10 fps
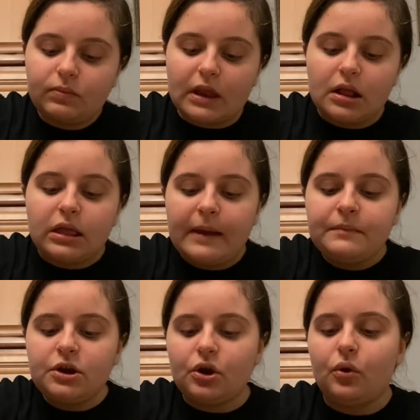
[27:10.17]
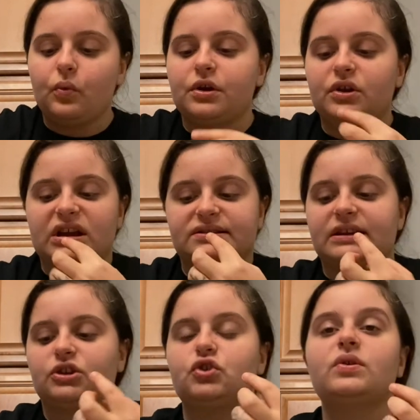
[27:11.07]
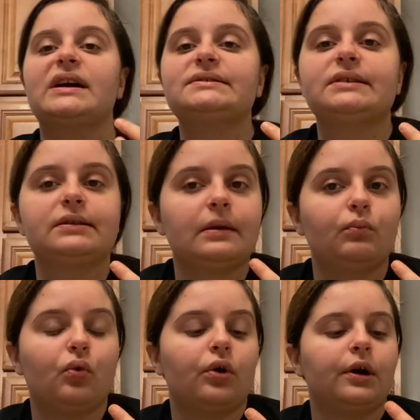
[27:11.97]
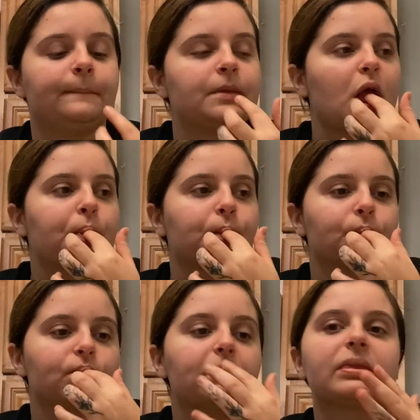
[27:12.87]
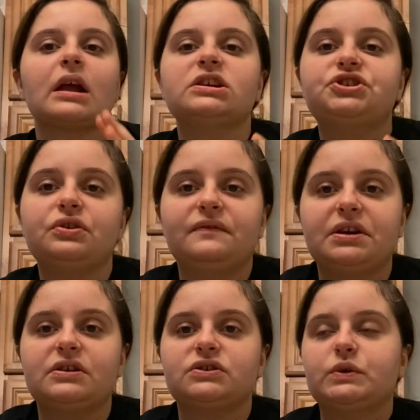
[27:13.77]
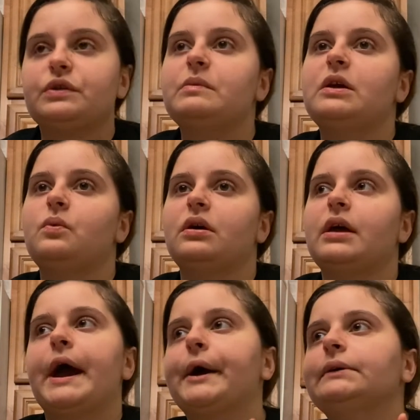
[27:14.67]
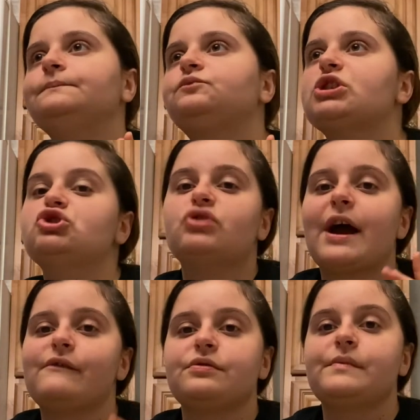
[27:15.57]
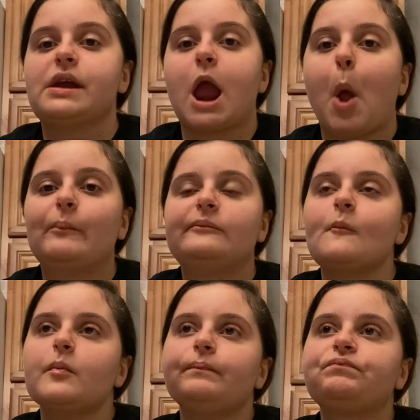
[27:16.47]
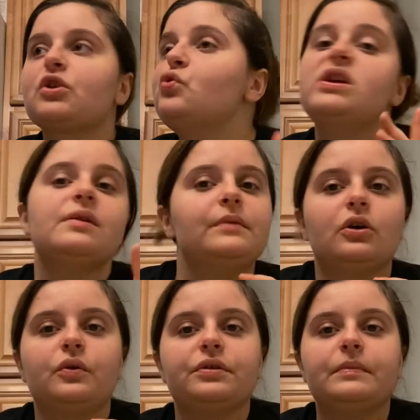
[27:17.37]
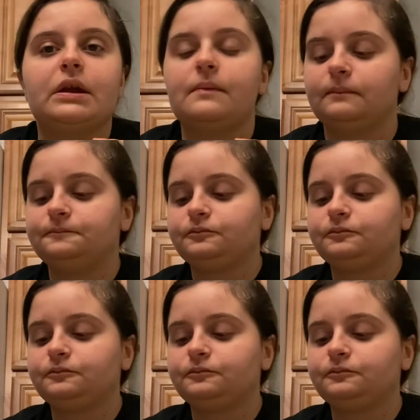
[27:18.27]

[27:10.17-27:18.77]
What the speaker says: Let me know what you guys think. Do you guys like the more like chill videos with me where like you drive with me, you eat a meal with me?